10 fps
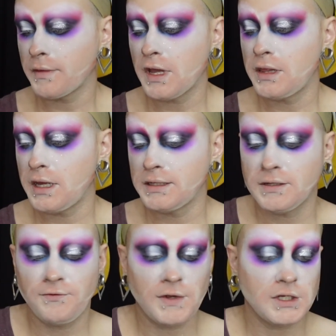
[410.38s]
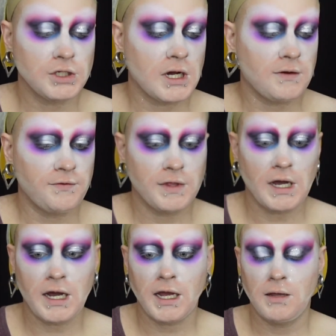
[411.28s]
And then to finish off the
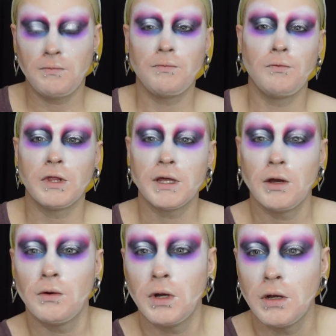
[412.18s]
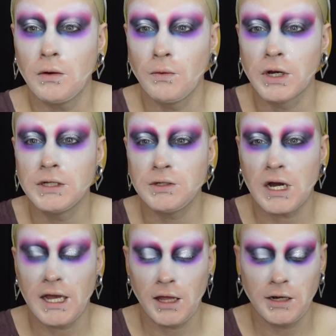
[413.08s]
eye without, we're gonna do
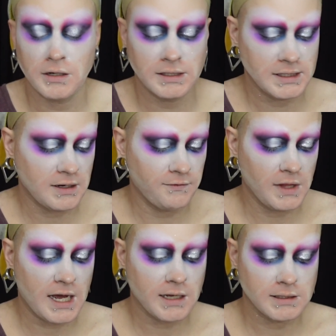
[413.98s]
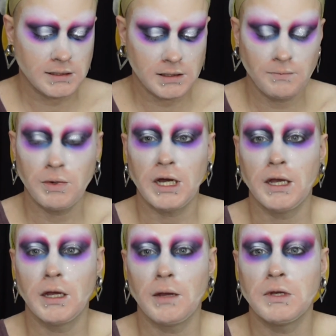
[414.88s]
eyeliner and stuff last,
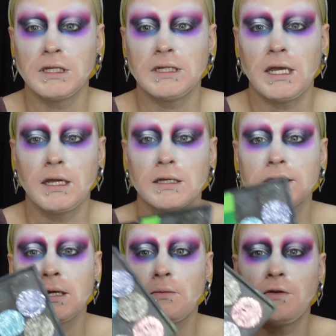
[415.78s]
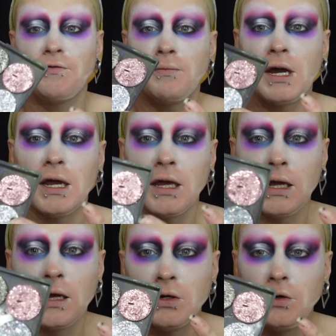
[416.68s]
but I'm gonna take some of
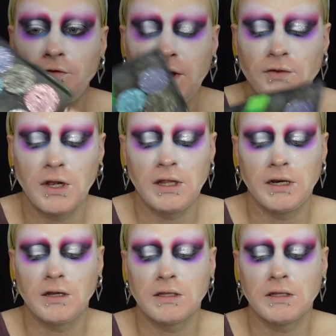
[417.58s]
my new favorite glitter.